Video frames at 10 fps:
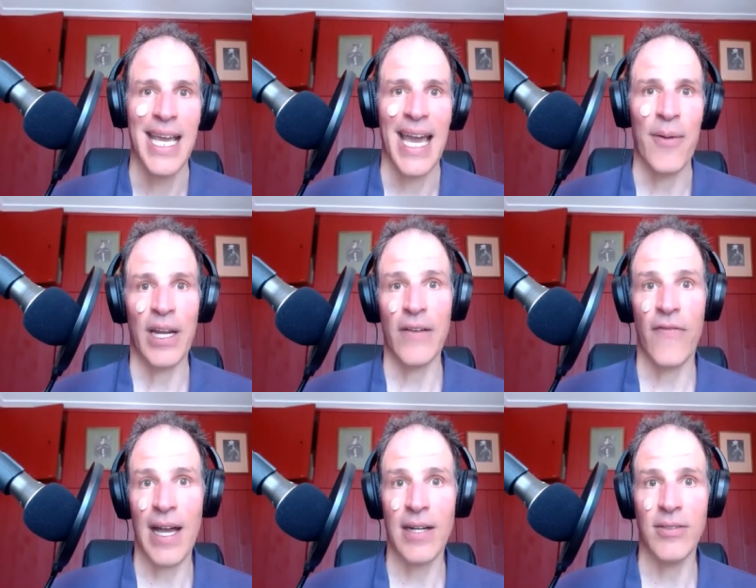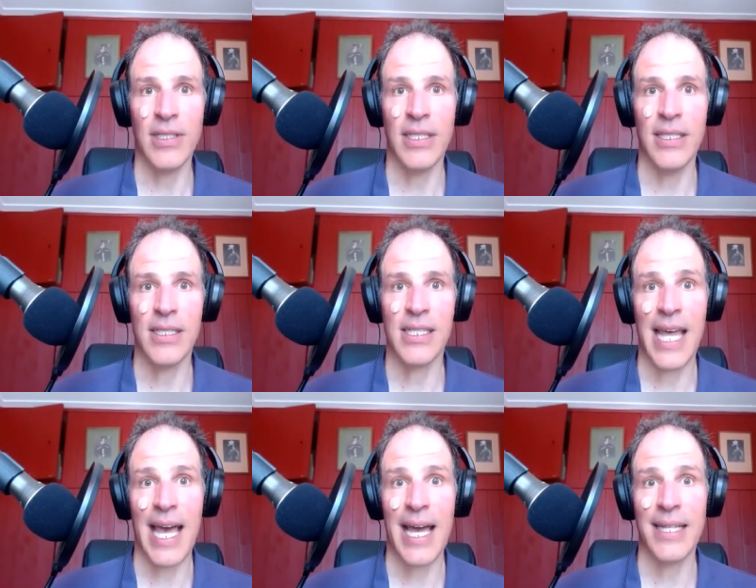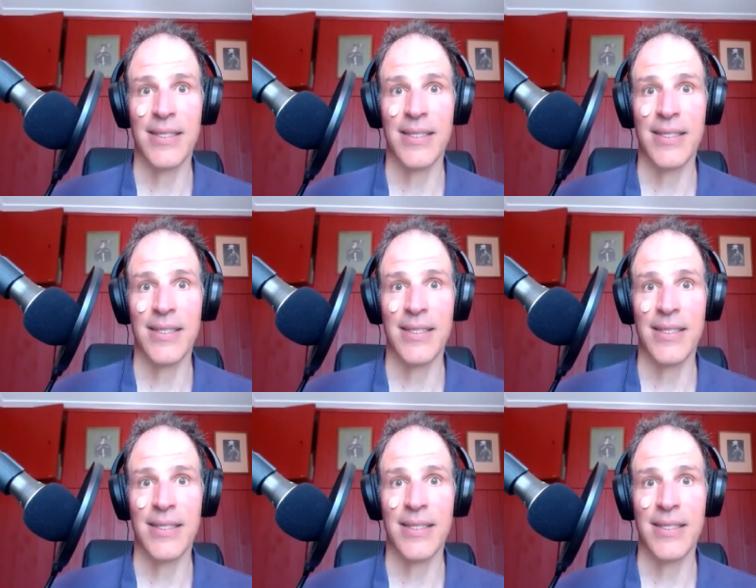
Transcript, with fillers: And what I found is that